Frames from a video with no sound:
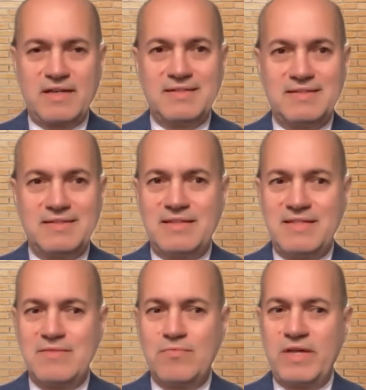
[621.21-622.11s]
And
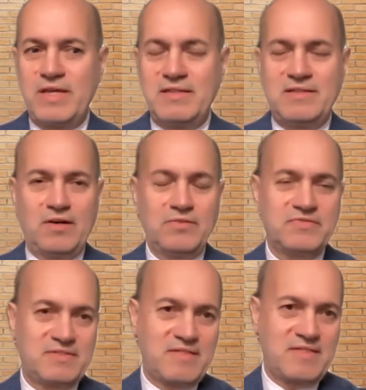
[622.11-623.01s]
we don't
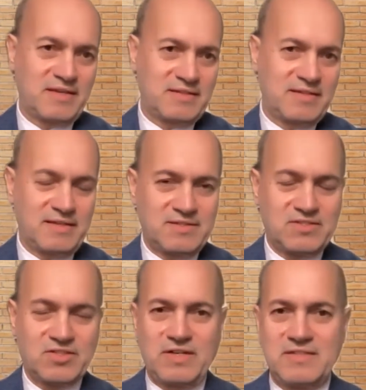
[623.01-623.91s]
think it's
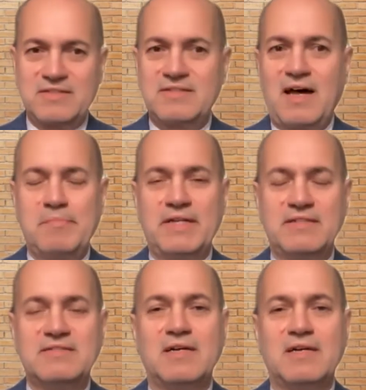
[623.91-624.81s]
going to stop
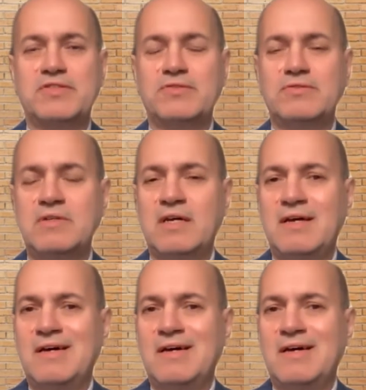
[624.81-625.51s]
anytime soon.